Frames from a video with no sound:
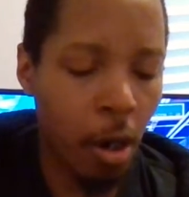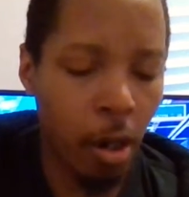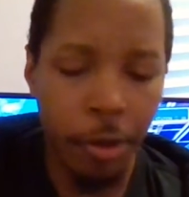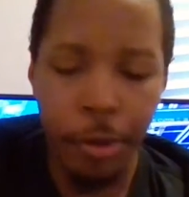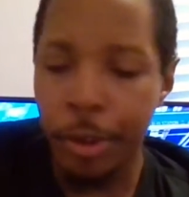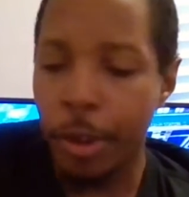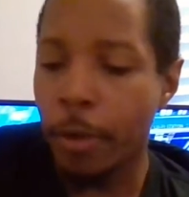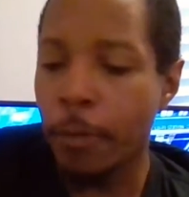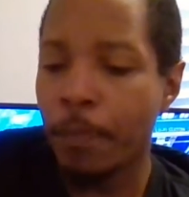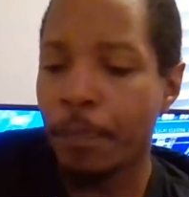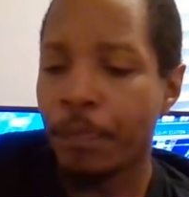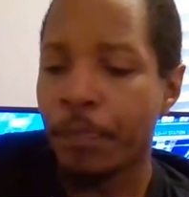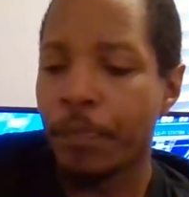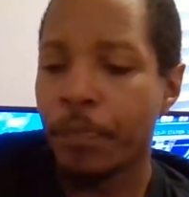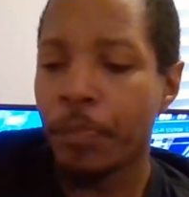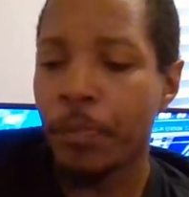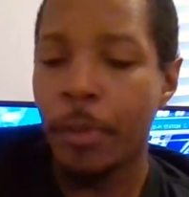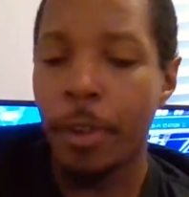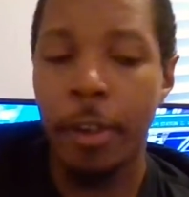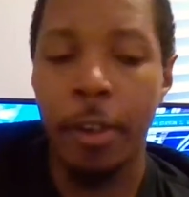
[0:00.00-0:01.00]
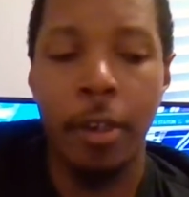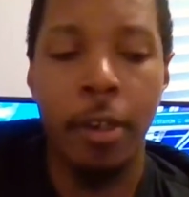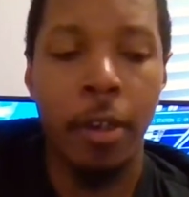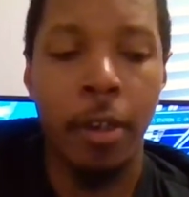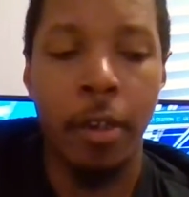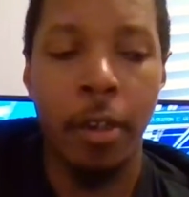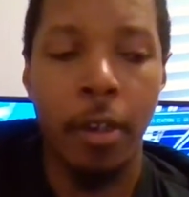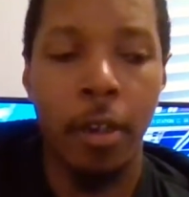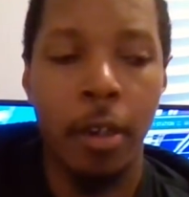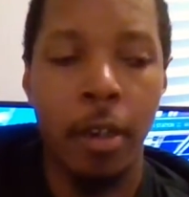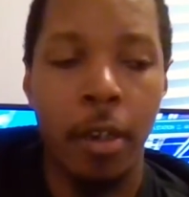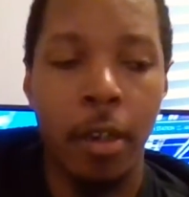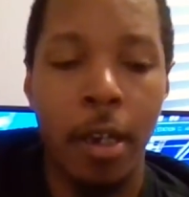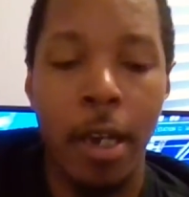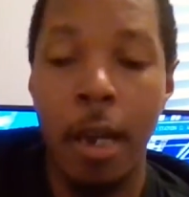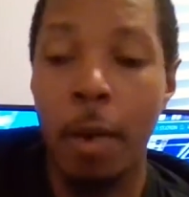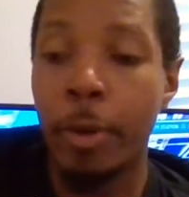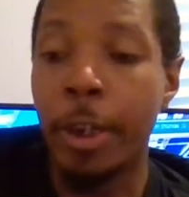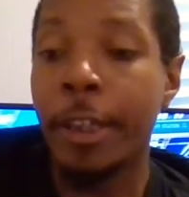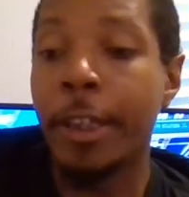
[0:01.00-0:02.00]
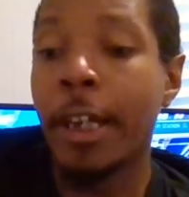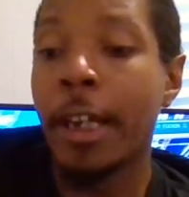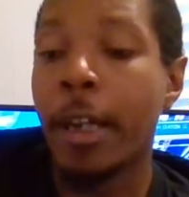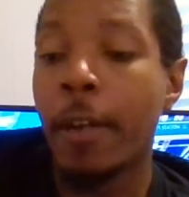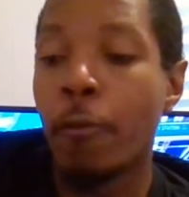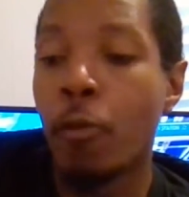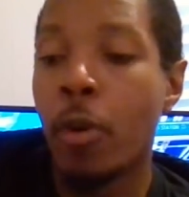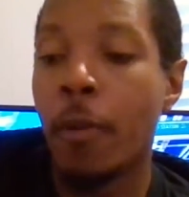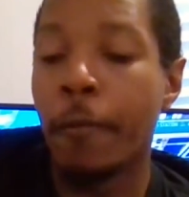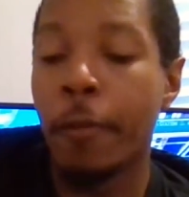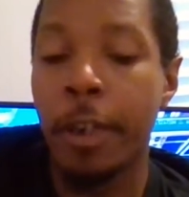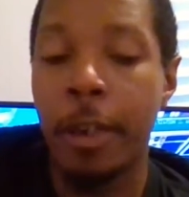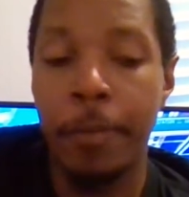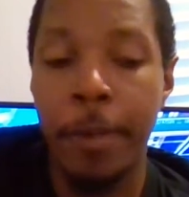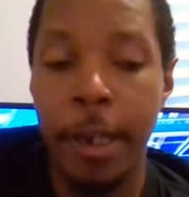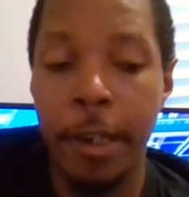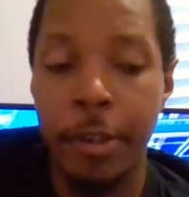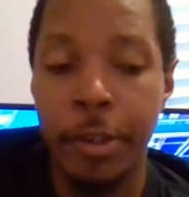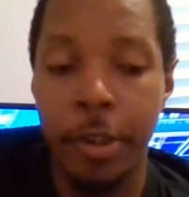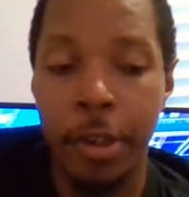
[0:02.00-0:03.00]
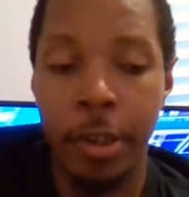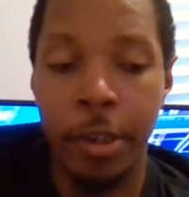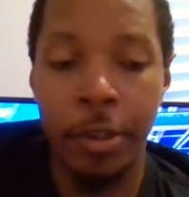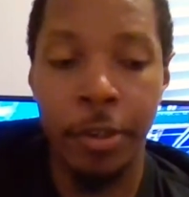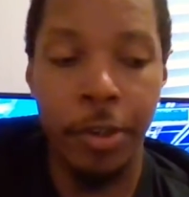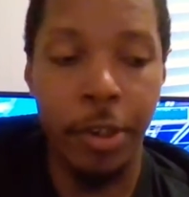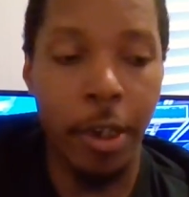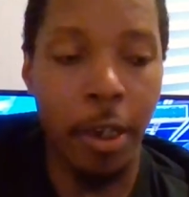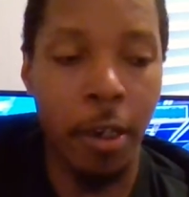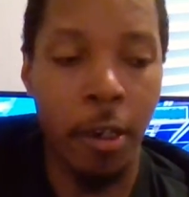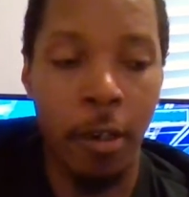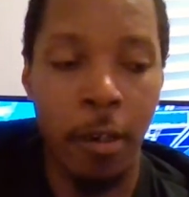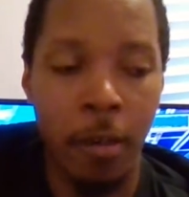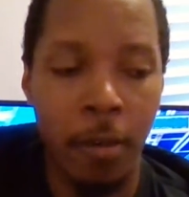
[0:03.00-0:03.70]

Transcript: I want to thank everyone for their patience.